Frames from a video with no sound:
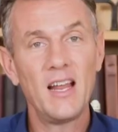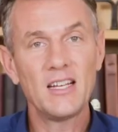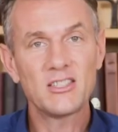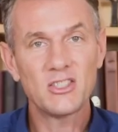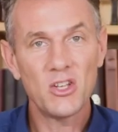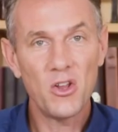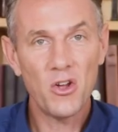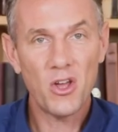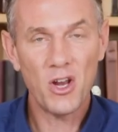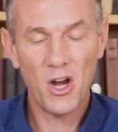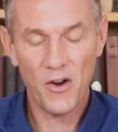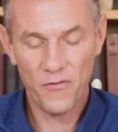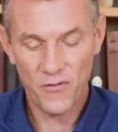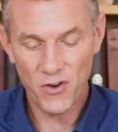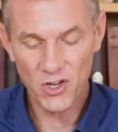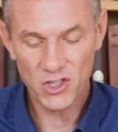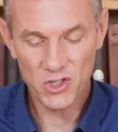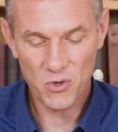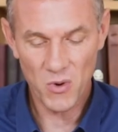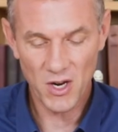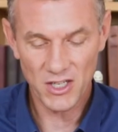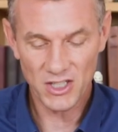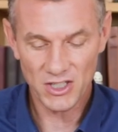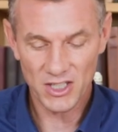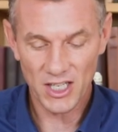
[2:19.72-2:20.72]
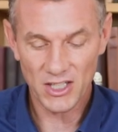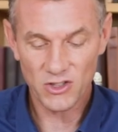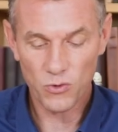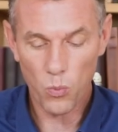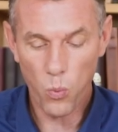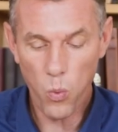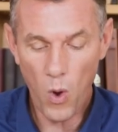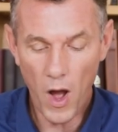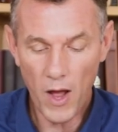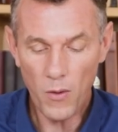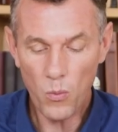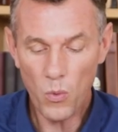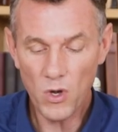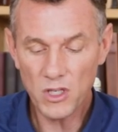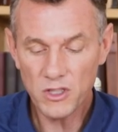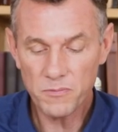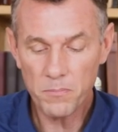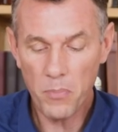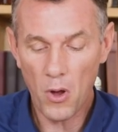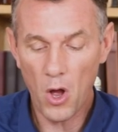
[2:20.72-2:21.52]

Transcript: Let's look at our first question. It says, what was